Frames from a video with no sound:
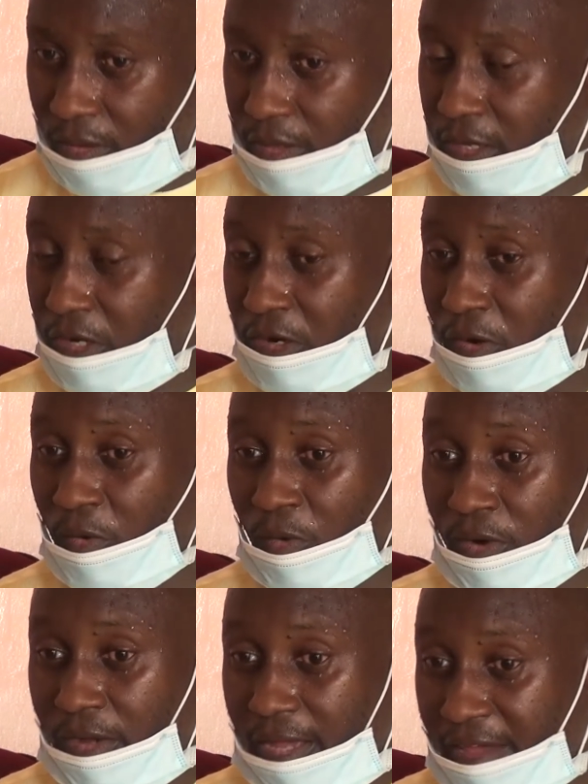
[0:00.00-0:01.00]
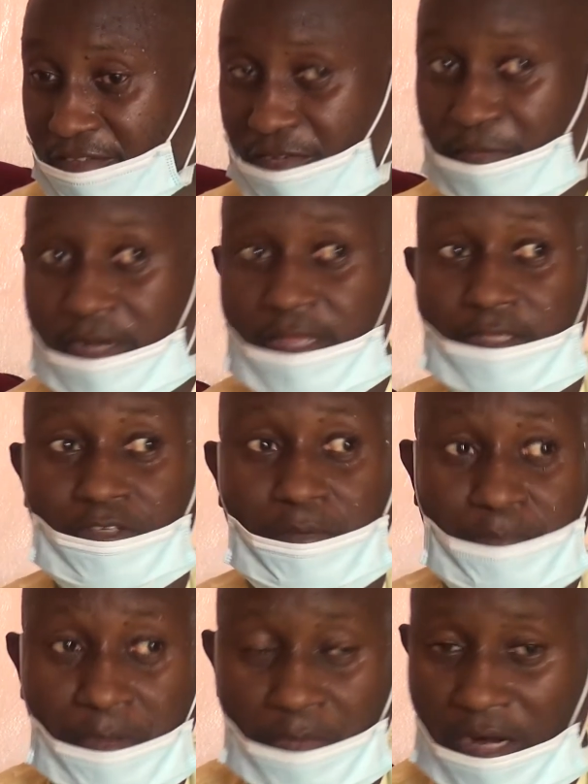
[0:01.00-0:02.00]
you know, everybody, some
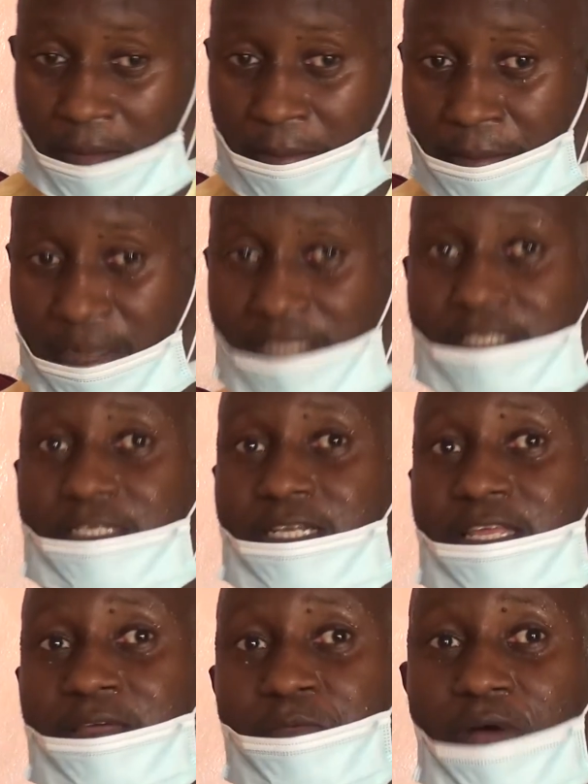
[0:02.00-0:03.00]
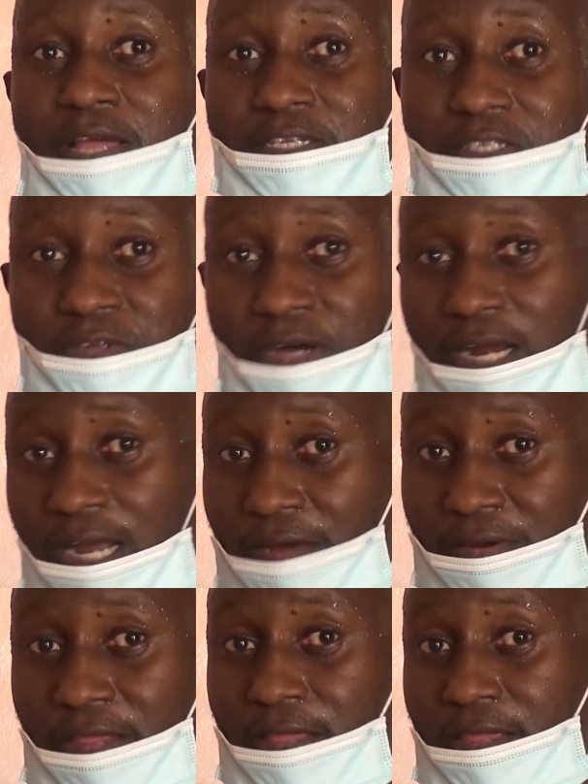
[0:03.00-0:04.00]
people lambasted him. Why did you allow
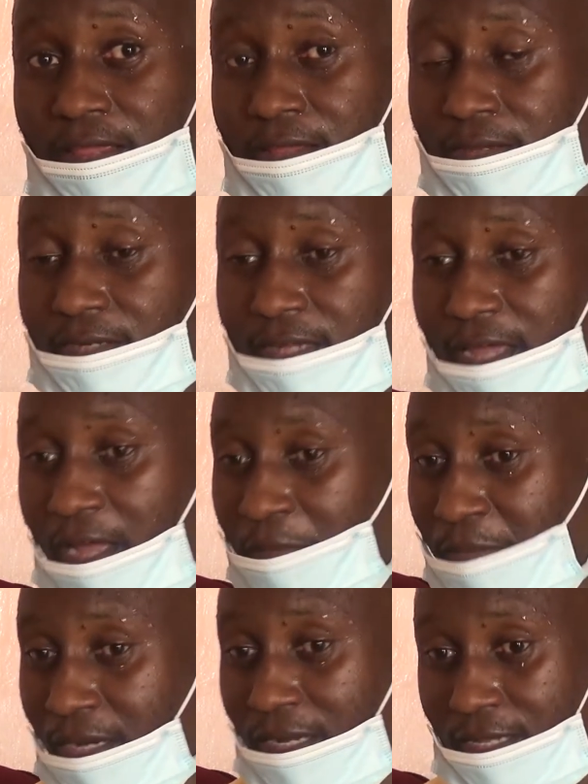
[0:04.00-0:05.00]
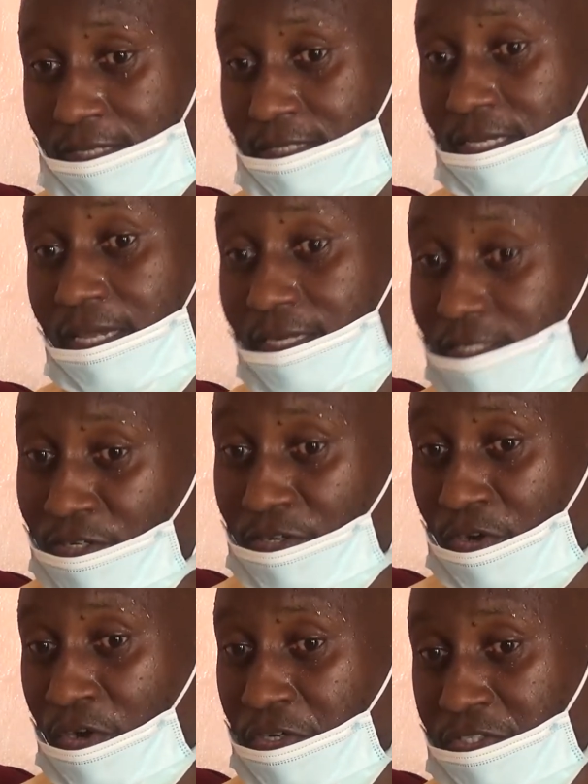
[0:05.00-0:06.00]
the Ahmadiyyas into the
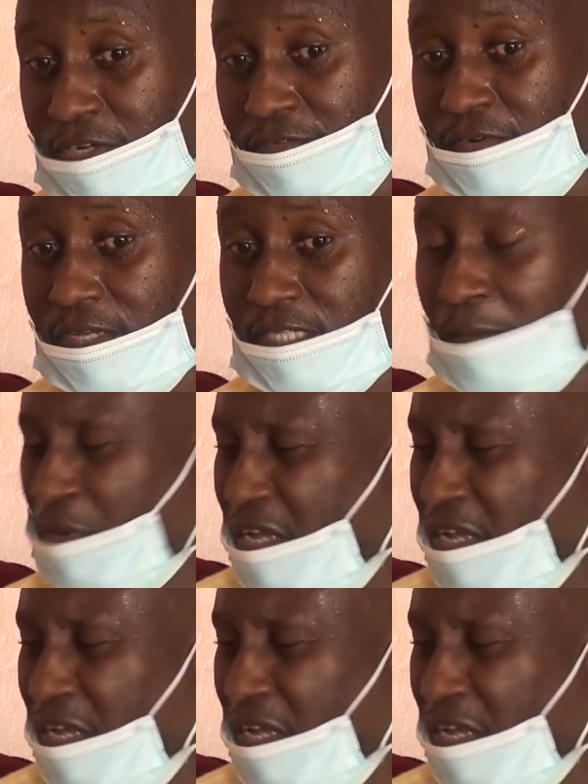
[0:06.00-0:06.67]
country, for example?